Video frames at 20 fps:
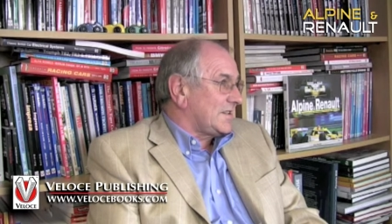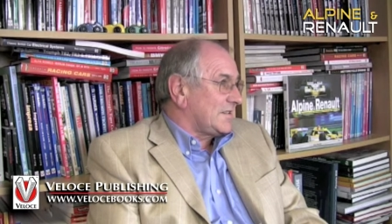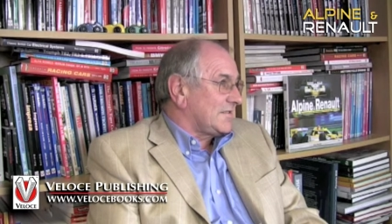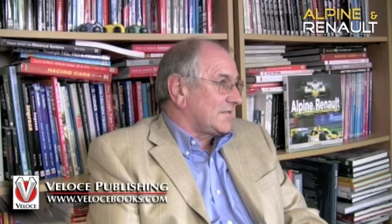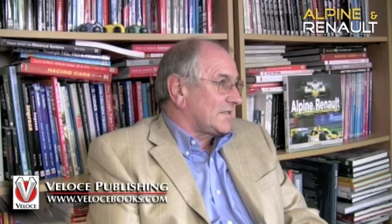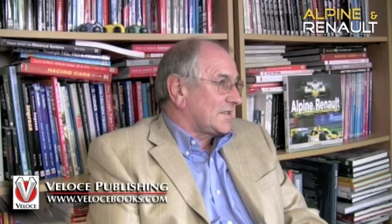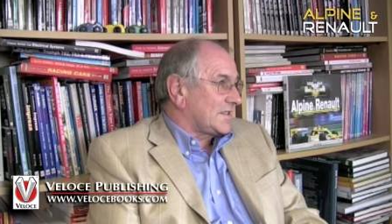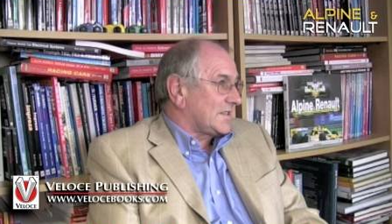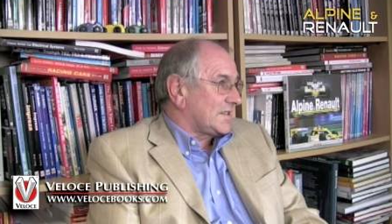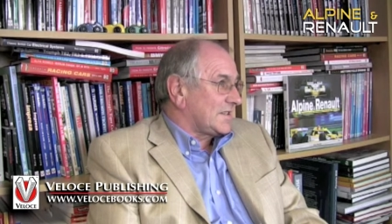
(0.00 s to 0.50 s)

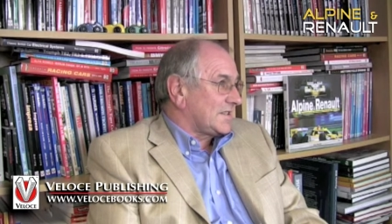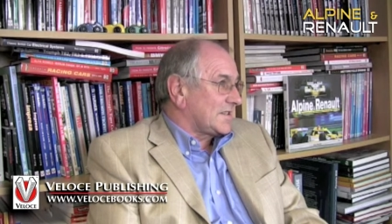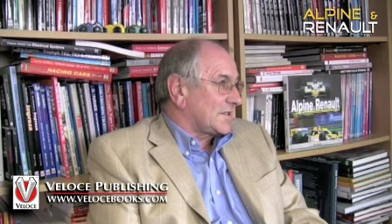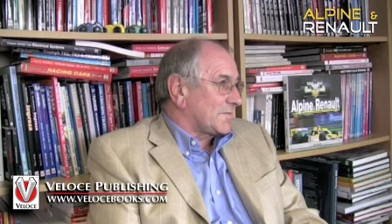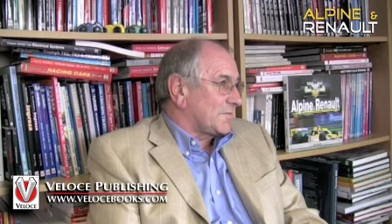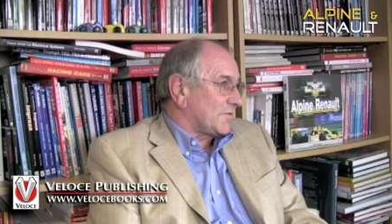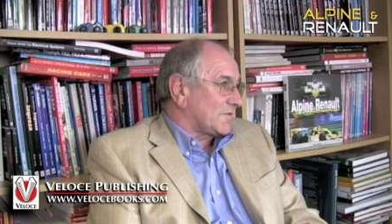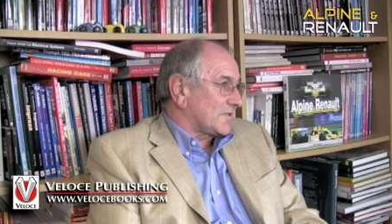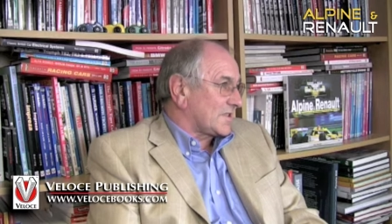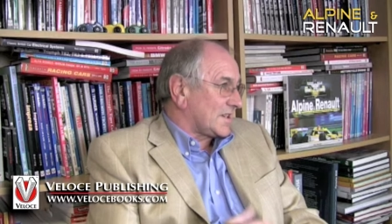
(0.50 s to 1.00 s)
used in the
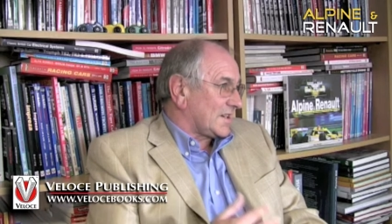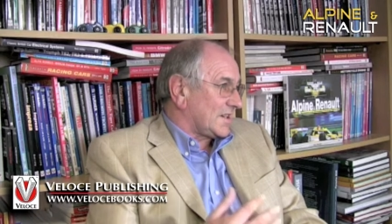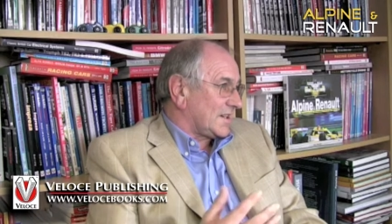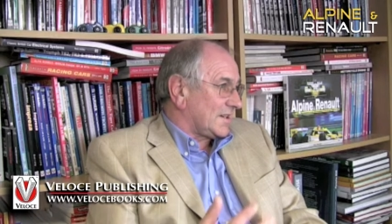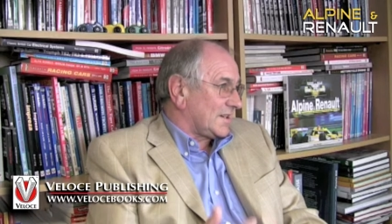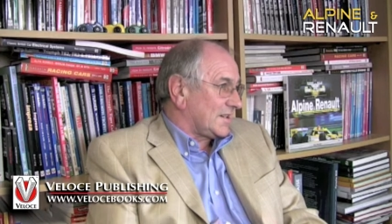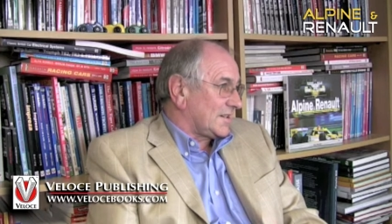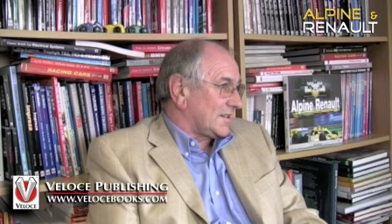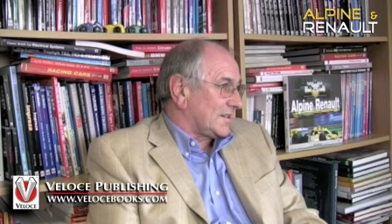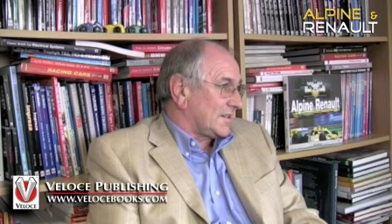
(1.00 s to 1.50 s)
sports
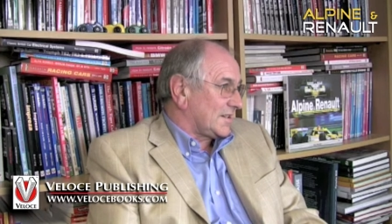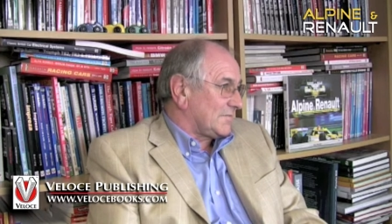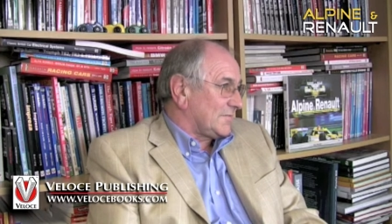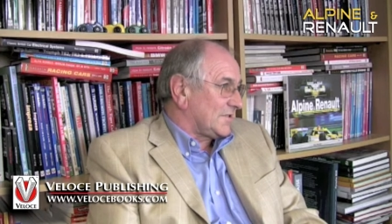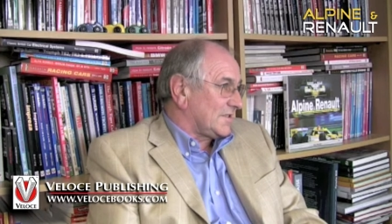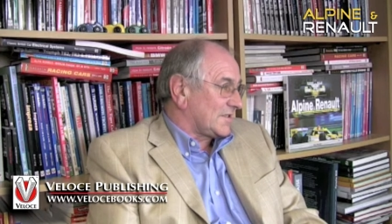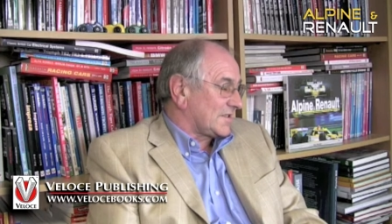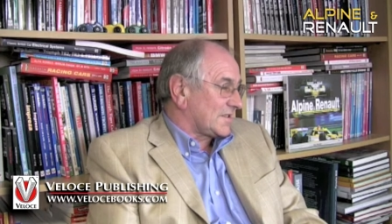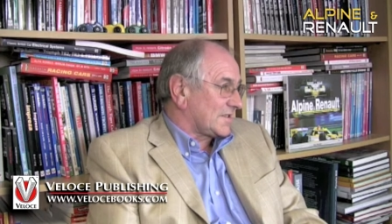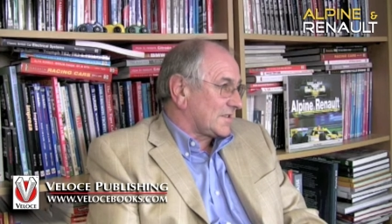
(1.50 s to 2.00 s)
car
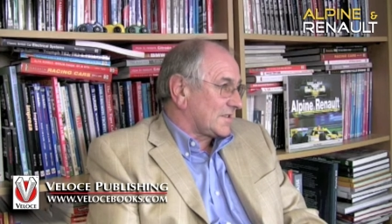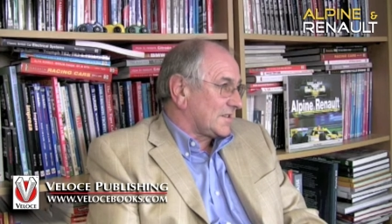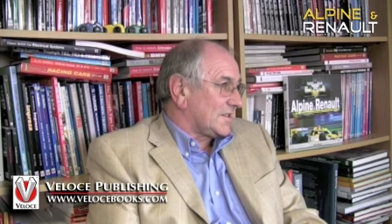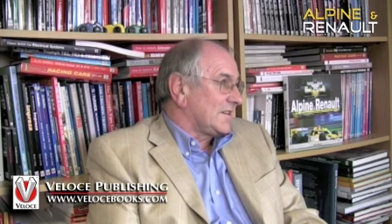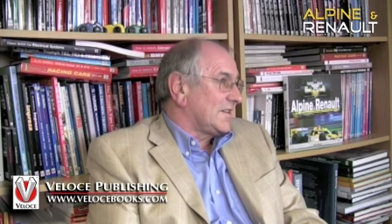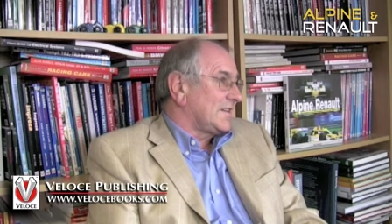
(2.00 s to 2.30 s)
books